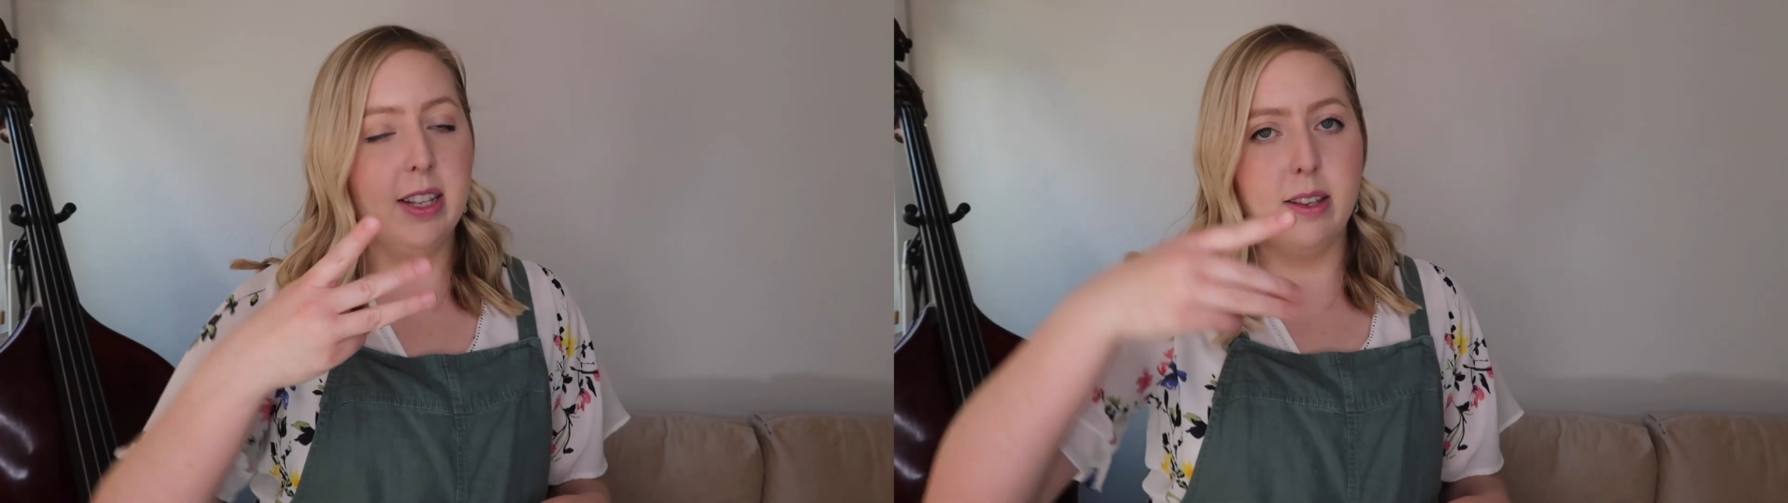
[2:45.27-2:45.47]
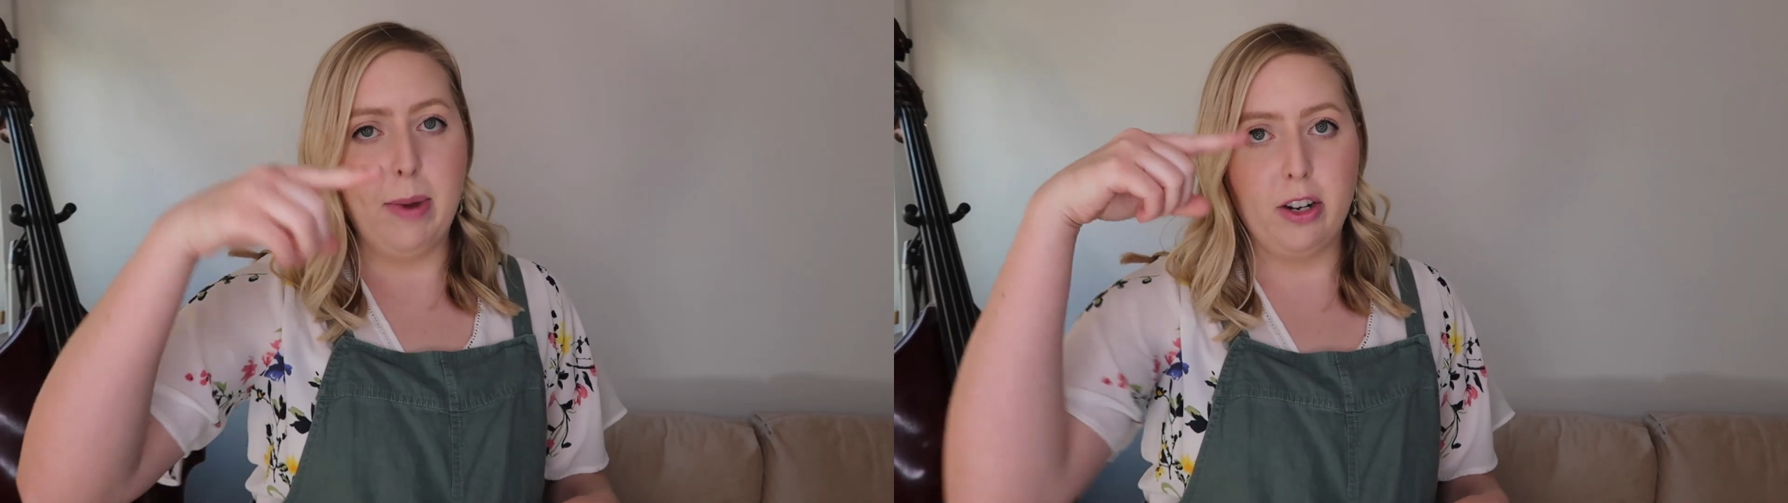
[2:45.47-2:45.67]

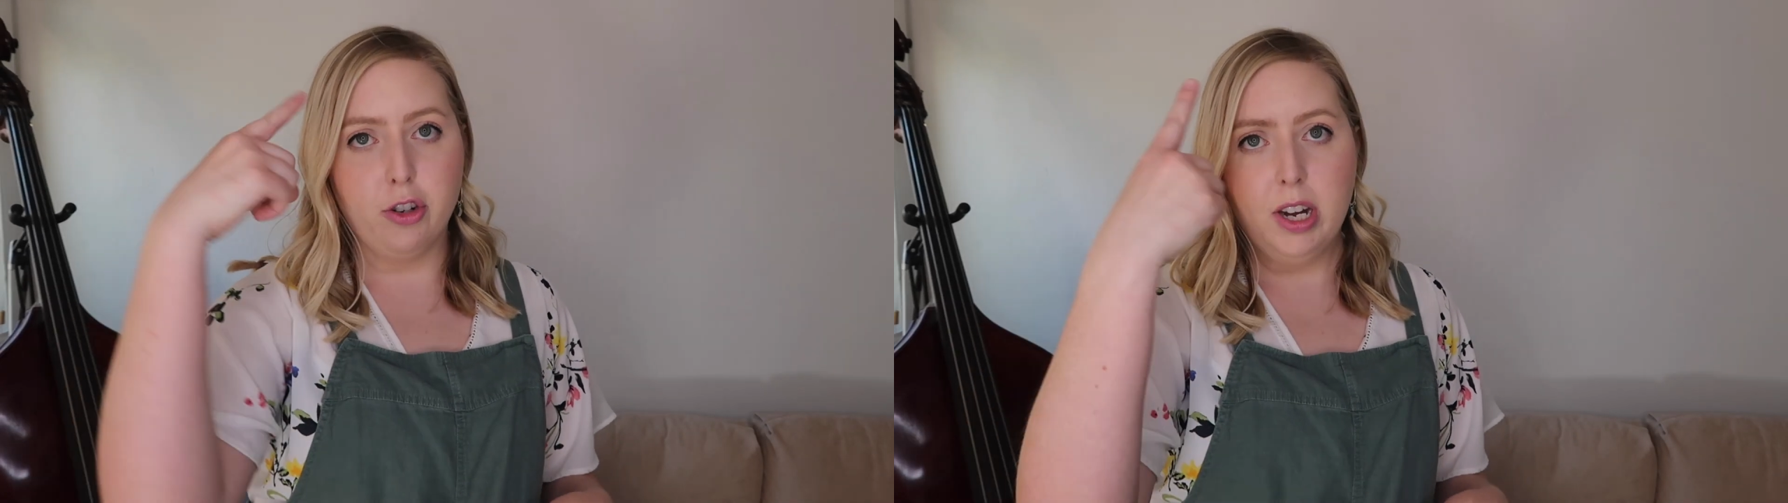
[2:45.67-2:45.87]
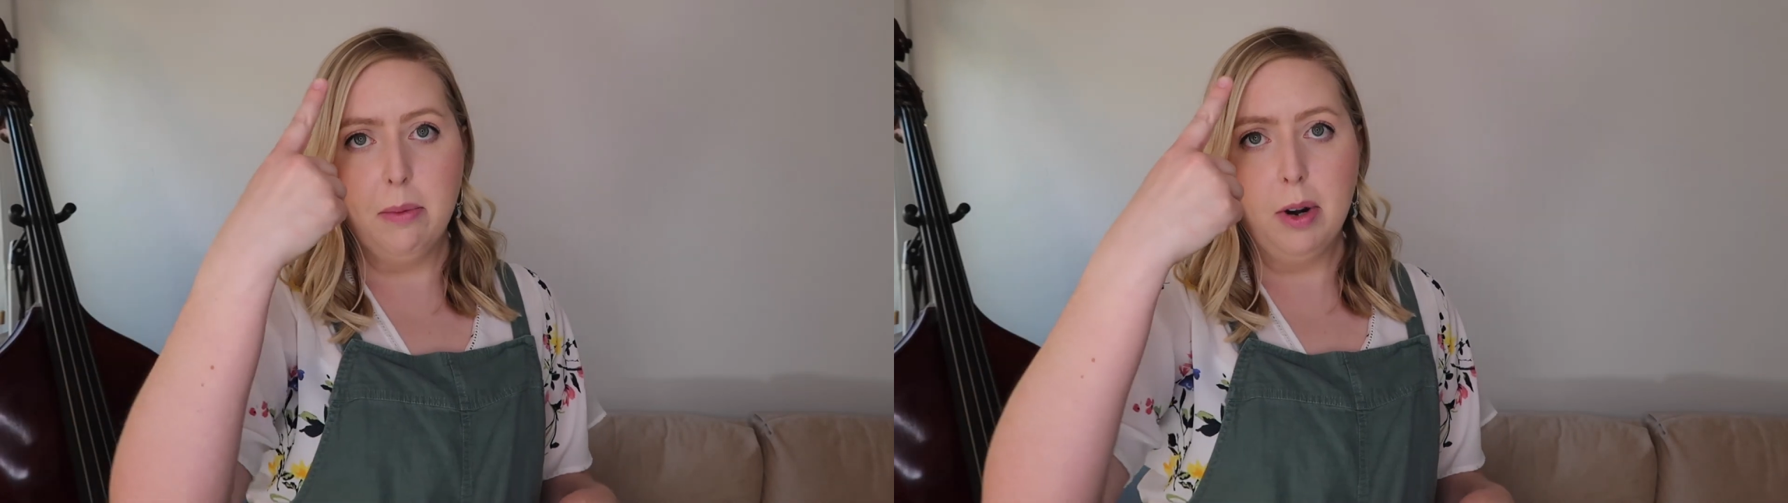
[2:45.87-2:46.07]
It's about a
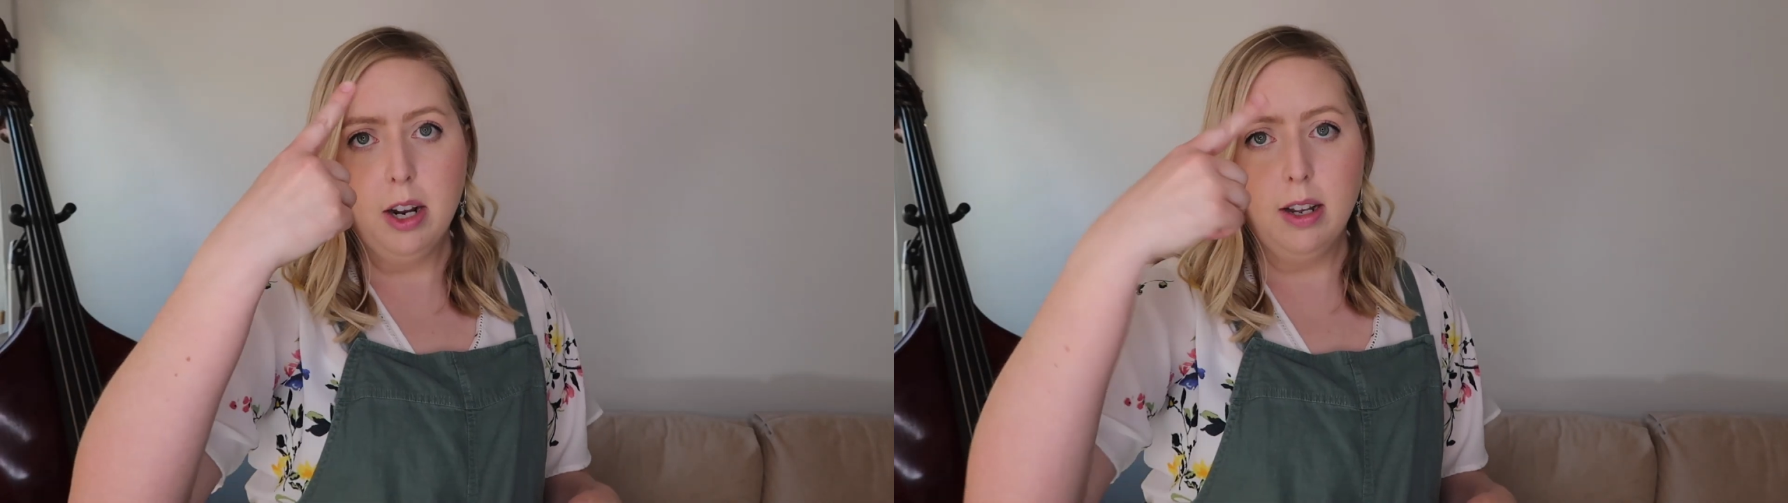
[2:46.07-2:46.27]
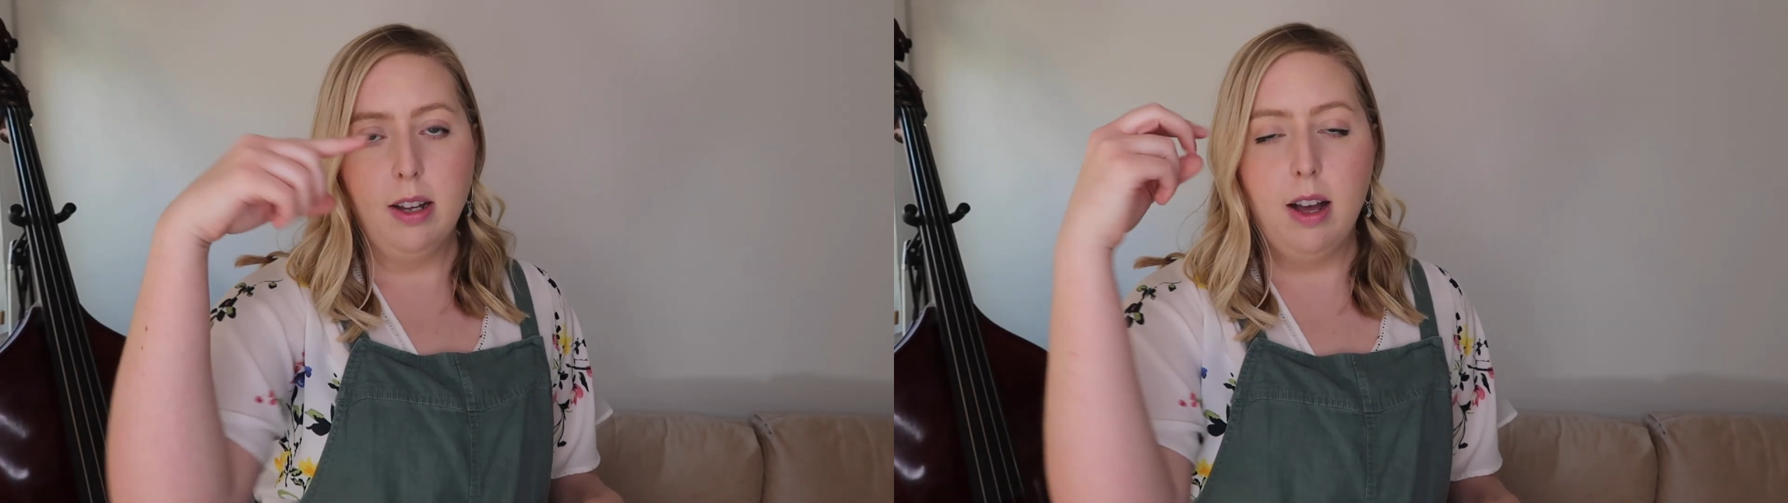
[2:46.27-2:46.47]

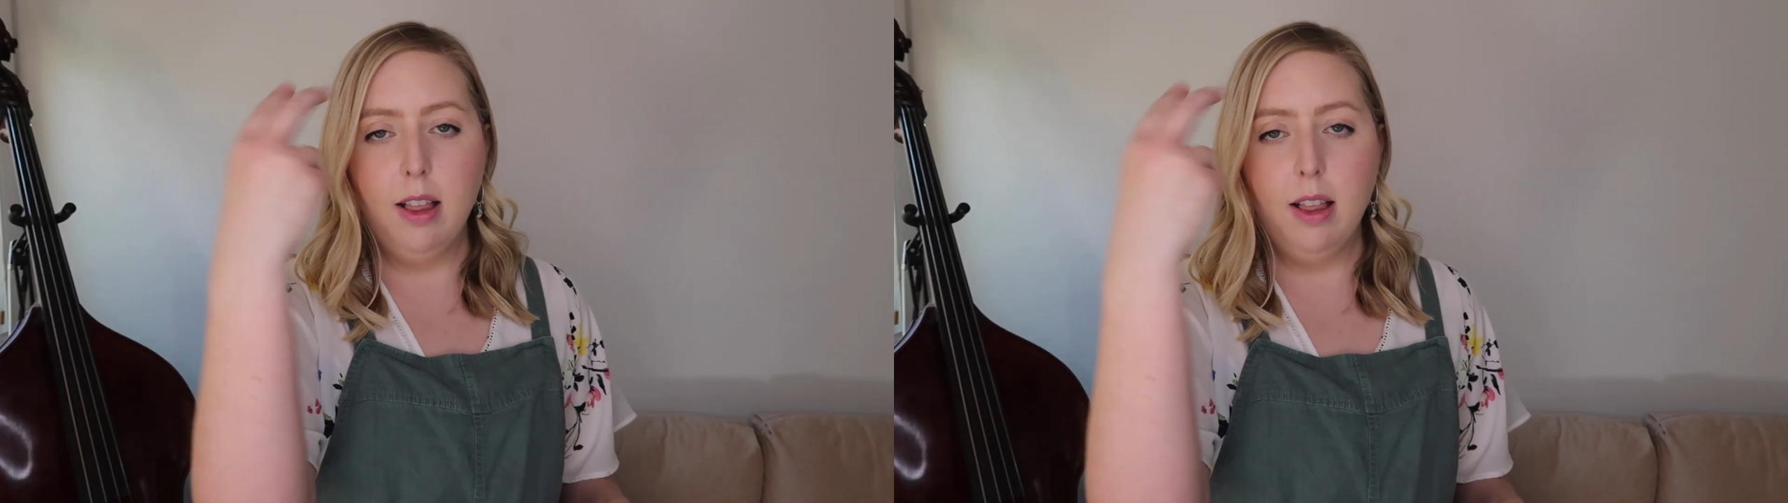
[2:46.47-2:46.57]
shamrock,